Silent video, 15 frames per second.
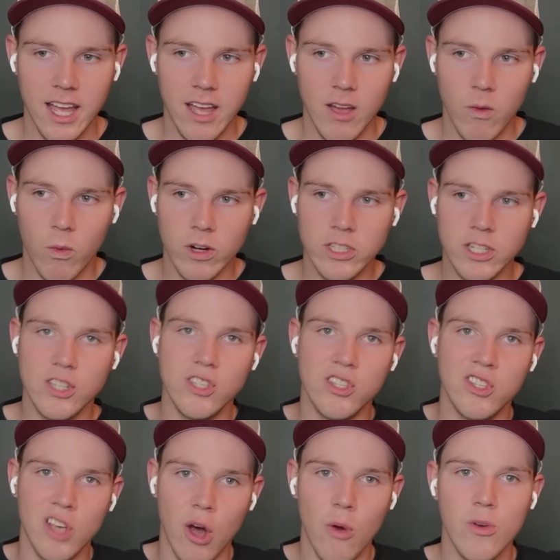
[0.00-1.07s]
we're just
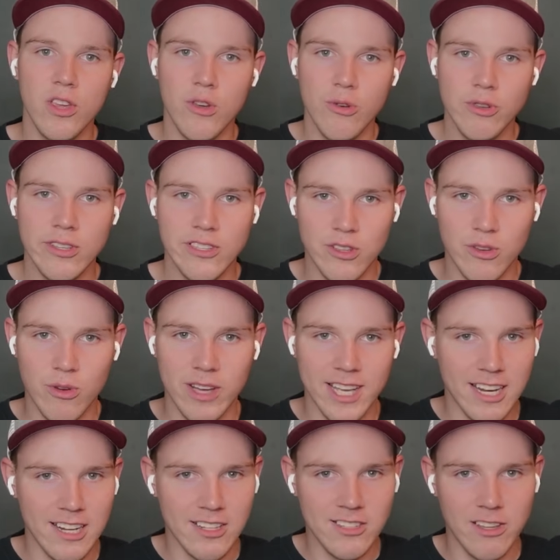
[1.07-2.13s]
so used to and
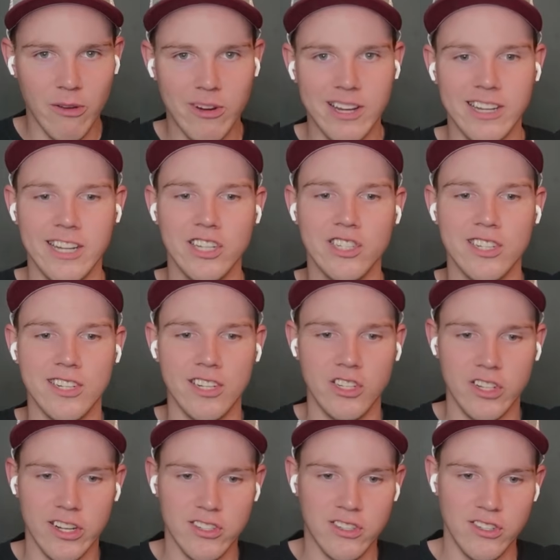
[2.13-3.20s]
getting so conditioned to
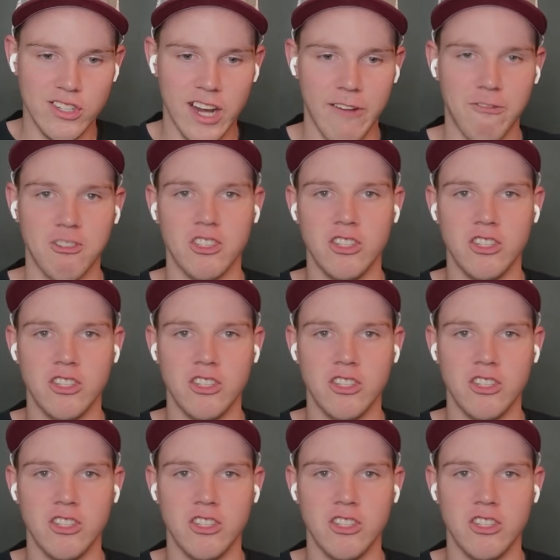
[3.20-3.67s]
Justin Jefferson,